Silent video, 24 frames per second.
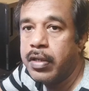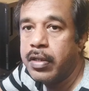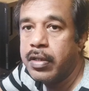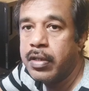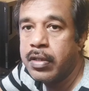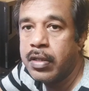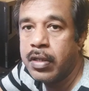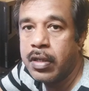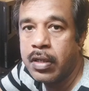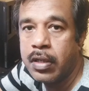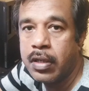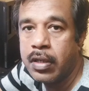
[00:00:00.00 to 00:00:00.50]

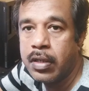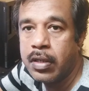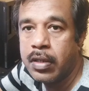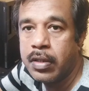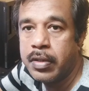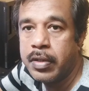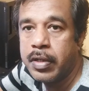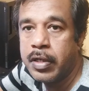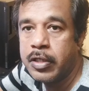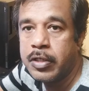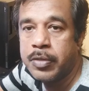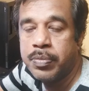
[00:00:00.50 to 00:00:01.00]
the
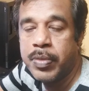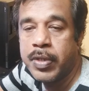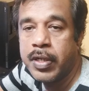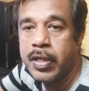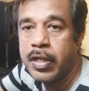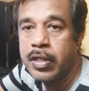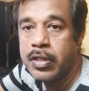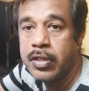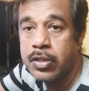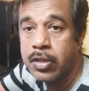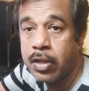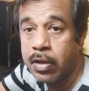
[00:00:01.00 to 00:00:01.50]

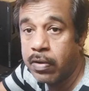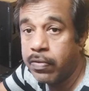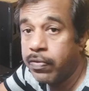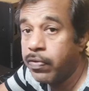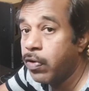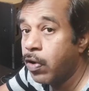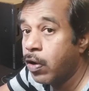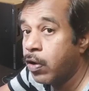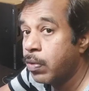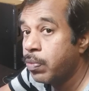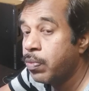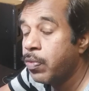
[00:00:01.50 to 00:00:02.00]
experience of
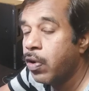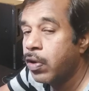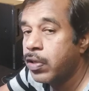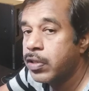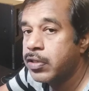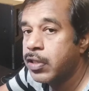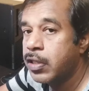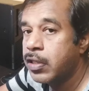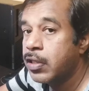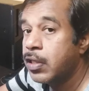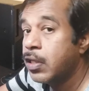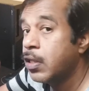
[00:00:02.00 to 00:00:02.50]

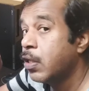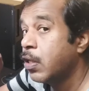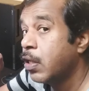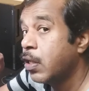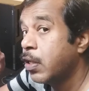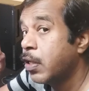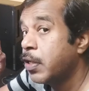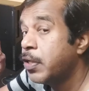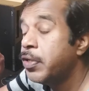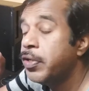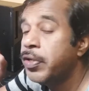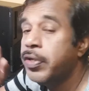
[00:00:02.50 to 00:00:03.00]
unboxing the
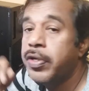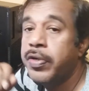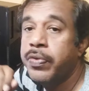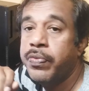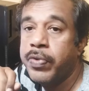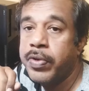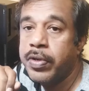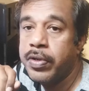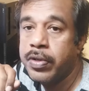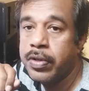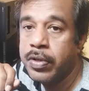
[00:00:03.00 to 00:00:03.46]
renewed